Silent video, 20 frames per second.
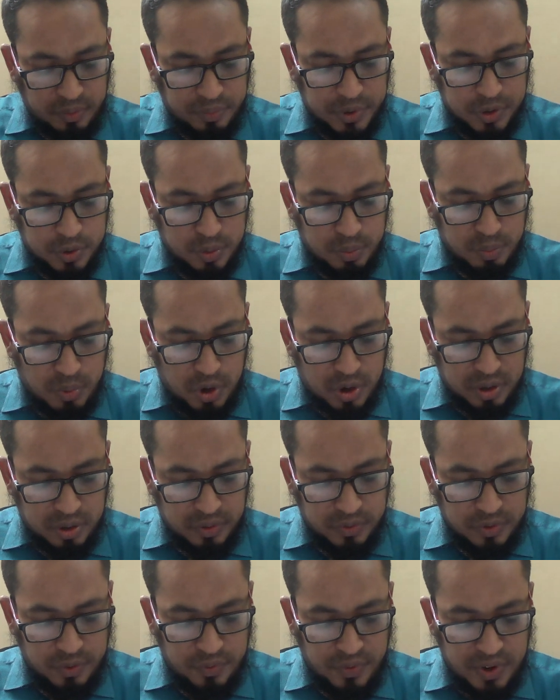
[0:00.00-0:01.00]
of issue
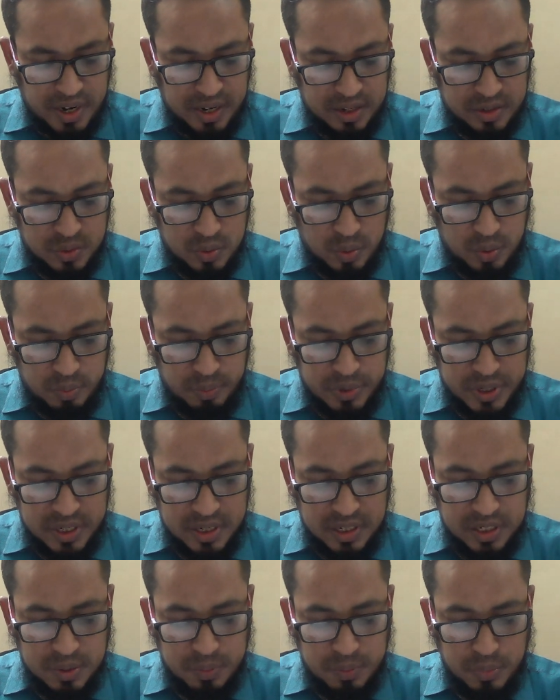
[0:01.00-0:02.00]
bond to finance own
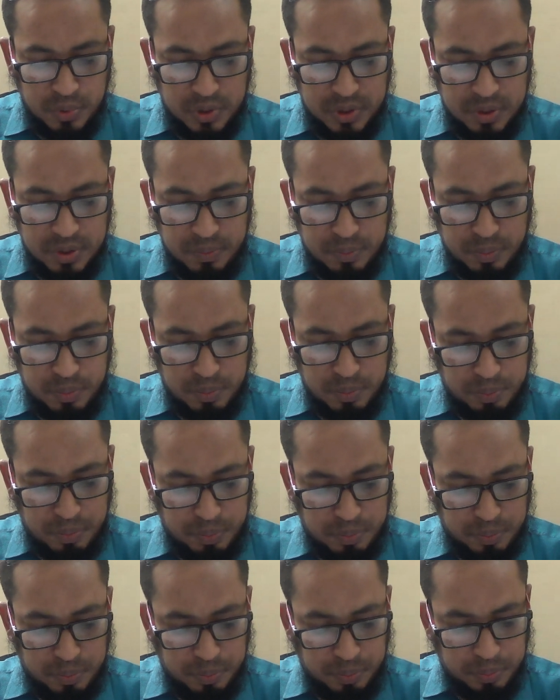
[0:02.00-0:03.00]
business
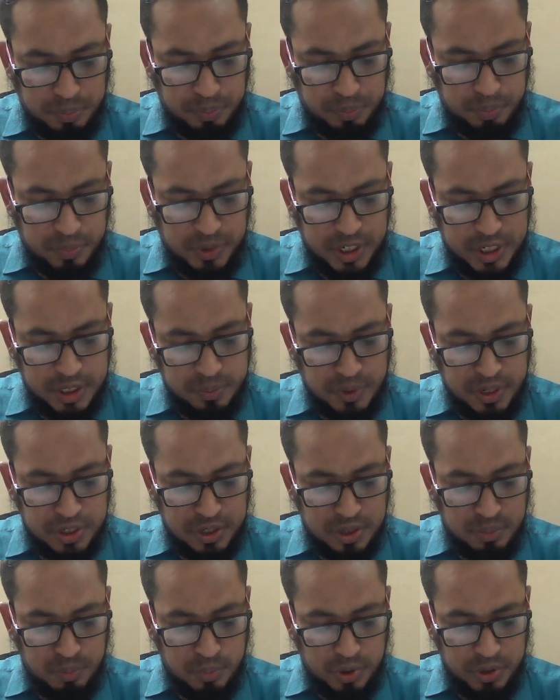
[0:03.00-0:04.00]

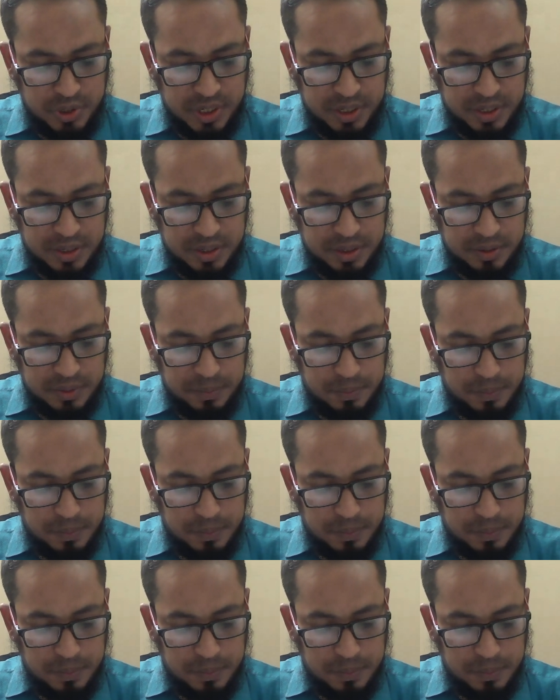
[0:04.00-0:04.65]
expansion project.